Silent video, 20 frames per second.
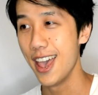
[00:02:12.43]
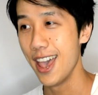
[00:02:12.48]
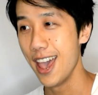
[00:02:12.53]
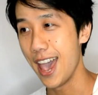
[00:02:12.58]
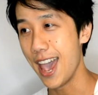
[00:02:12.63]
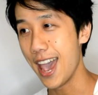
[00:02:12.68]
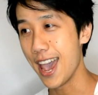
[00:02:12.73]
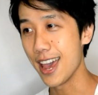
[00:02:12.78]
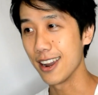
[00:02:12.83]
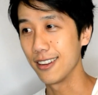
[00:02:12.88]

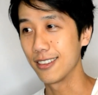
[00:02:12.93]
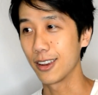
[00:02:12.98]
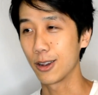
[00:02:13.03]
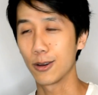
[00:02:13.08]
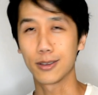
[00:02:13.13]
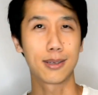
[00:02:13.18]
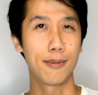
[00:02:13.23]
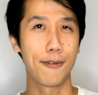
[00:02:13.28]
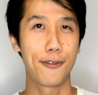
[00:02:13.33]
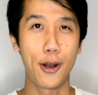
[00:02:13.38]
And I
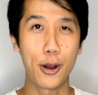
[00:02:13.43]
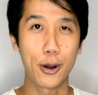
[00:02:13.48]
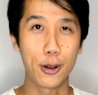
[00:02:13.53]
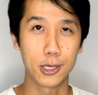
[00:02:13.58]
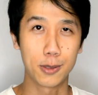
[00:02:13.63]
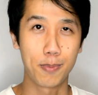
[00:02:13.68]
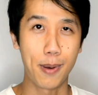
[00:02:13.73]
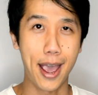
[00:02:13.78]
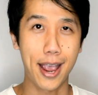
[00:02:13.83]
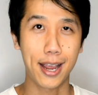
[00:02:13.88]
got some
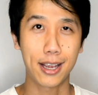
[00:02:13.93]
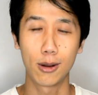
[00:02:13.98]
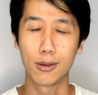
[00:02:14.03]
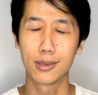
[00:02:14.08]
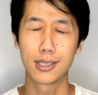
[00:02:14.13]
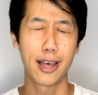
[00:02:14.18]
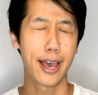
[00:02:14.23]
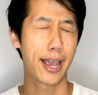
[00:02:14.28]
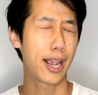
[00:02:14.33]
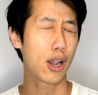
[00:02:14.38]
photos back and I was
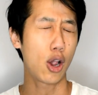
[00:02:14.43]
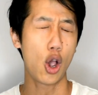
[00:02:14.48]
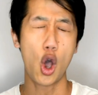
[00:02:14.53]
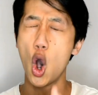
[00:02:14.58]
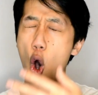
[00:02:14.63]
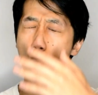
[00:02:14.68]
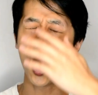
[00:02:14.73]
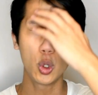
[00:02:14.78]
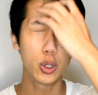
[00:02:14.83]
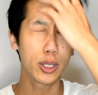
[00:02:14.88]
like,
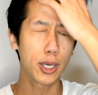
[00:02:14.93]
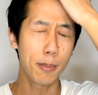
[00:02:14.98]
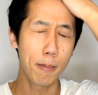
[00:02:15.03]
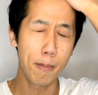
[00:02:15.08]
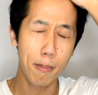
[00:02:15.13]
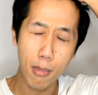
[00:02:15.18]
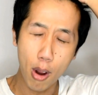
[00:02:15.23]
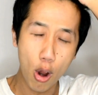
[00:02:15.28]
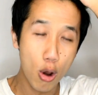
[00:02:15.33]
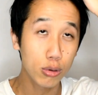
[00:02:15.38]
holy
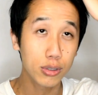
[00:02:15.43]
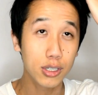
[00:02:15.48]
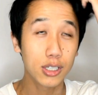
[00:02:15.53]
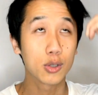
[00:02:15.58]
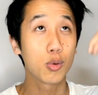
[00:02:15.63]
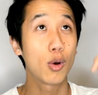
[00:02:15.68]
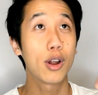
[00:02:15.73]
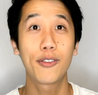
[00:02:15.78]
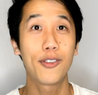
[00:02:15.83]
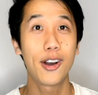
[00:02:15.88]
Moses,
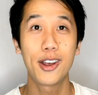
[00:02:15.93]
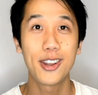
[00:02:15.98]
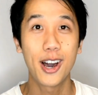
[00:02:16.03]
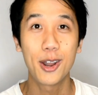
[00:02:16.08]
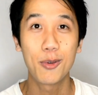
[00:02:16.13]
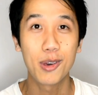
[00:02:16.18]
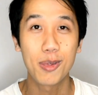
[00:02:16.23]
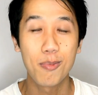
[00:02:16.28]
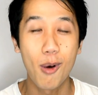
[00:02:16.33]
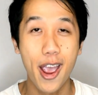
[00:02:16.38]
what have I done
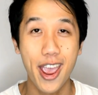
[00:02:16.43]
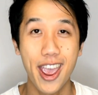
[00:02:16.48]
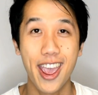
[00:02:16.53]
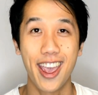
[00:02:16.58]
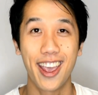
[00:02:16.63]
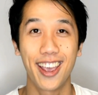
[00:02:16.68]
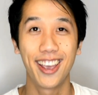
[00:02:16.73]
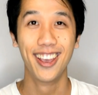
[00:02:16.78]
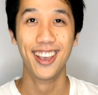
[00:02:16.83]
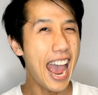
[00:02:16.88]
with my
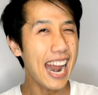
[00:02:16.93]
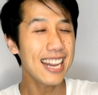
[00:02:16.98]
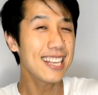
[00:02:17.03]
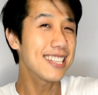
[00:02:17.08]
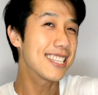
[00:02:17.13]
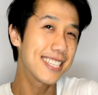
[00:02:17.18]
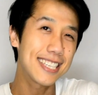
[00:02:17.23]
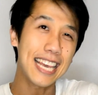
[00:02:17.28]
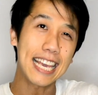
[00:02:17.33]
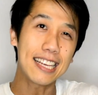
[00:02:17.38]
hair? And in
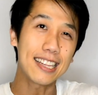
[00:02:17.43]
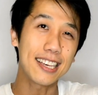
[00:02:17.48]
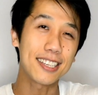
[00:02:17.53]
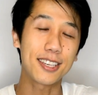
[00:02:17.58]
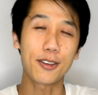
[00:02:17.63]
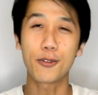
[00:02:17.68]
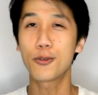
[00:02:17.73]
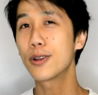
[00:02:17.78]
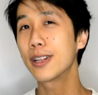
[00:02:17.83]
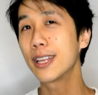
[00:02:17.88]
seeing this,
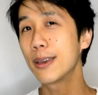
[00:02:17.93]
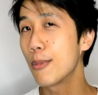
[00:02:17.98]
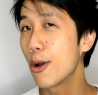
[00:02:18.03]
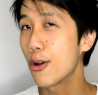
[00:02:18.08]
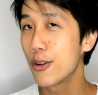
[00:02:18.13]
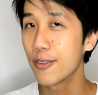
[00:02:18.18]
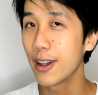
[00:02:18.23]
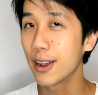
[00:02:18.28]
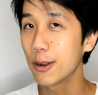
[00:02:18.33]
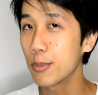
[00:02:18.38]
it really
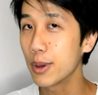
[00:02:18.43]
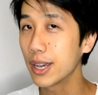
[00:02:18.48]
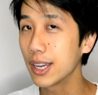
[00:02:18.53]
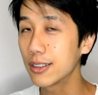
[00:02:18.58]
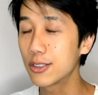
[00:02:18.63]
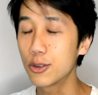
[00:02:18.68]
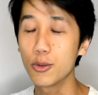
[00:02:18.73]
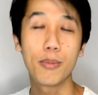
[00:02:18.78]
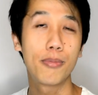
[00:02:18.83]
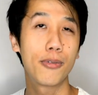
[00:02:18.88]
motivated me
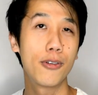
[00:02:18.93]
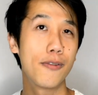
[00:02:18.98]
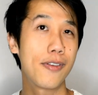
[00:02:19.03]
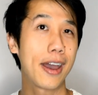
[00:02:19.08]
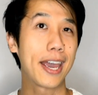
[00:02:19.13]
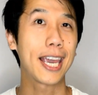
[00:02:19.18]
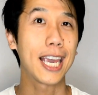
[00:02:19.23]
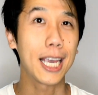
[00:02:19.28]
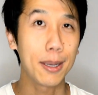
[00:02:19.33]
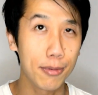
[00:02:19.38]
to improve a
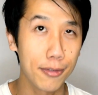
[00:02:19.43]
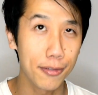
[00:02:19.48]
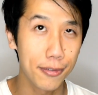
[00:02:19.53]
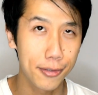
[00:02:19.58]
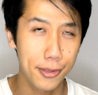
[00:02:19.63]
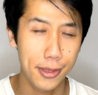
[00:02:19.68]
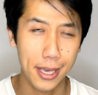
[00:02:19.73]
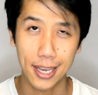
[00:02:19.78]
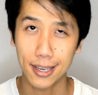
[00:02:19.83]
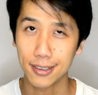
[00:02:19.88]
heap of
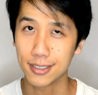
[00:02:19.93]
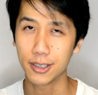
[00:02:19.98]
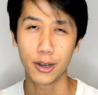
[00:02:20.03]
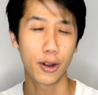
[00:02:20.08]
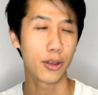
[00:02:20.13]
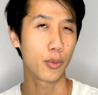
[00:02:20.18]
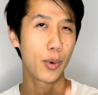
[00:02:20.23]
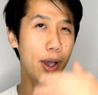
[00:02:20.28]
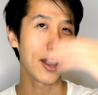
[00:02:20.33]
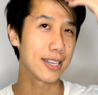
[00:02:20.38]
things. You know,
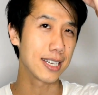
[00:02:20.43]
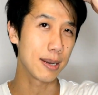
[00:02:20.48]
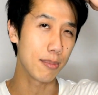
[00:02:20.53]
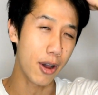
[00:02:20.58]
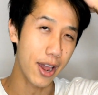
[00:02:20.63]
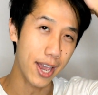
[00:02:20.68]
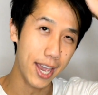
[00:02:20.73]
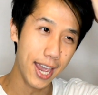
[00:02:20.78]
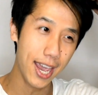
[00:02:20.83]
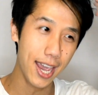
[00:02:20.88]
the way I did
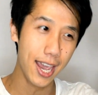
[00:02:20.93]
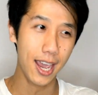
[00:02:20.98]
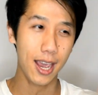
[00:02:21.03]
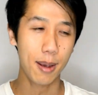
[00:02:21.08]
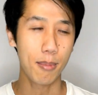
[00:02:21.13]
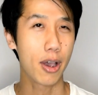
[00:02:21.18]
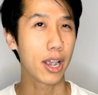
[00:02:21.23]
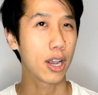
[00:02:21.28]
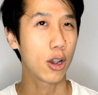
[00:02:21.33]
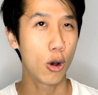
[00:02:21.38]
my hair,
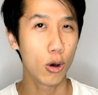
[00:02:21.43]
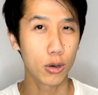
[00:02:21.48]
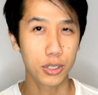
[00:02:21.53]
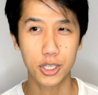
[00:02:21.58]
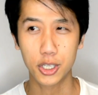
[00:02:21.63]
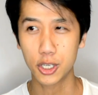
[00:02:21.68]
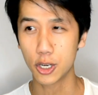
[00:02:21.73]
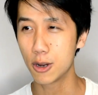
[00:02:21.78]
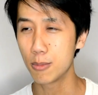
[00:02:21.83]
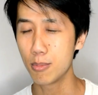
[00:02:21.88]
my
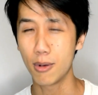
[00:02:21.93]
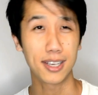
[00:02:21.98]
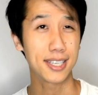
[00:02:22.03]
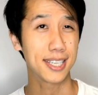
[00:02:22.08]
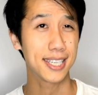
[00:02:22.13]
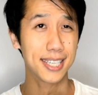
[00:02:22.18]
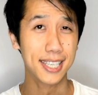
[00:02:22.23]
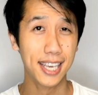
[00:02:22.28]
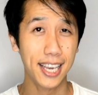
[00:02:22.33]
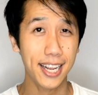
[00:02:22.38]
costume, my
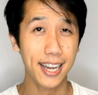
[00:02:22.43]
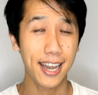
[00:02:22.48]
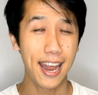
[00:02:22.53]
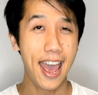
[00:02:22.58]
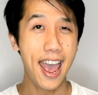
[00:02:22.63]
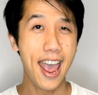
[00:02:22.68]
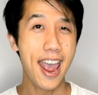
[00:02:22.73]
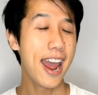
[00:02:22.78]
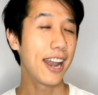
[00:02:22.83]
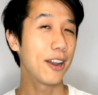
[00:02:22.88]
skin,
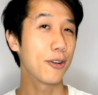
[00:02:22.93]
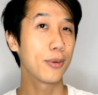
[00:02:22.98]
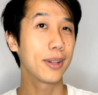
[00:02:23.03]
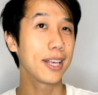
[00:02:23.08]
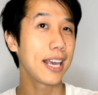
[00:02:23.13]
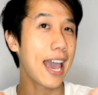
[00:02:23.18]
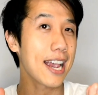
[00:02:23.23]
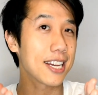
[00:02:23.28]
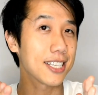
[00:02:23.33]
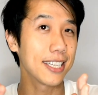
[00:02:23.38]
and it
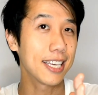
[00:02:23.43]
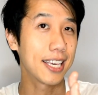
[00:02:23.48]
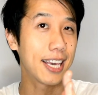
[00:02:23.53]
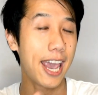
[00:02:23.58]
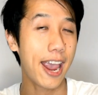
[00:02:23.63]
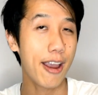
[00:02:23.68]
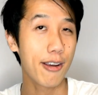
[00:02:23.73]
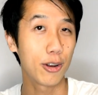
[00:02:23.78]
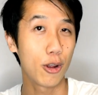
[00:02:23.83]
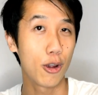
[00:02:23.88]
really actually
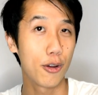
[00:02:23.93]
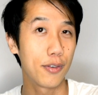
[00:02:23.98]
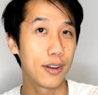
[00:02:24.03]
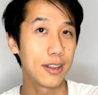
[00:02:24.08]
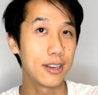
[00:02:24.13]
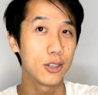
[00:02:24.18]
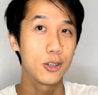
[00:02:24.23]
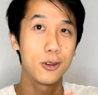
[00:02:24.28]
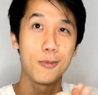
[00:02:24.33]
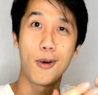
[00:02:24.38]
carried over
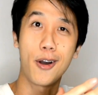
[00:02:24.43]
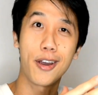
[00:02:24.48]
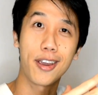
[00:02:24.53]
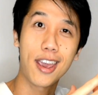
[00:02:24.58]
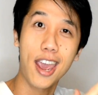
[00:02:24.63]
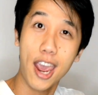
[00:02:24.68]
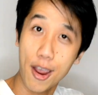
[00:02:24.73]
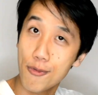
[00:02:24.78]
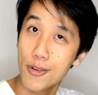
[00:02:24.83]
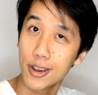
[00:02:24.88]
into my
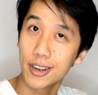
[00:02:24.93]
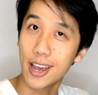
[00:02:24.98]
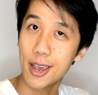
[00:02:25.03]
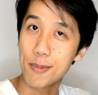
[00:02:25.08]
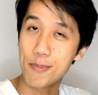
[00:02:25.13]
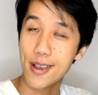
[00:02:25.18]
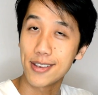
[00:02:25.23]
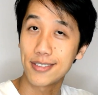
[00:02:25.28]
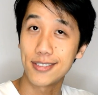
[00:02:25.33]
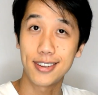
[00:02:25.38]
everyday
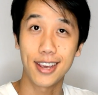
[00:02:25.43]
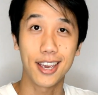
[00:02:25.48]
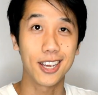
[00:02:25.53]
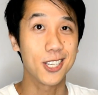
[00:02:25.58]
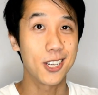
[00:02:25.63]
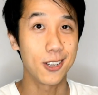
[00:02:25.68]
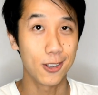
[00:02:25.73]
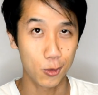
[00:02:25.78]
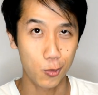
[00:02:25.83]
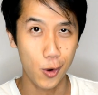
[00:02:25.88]

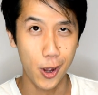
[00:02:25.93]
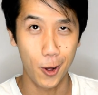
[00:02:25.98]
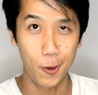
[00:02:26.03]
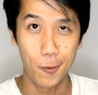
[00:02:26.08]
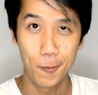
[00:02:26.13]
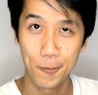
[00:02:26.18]
presentation as well.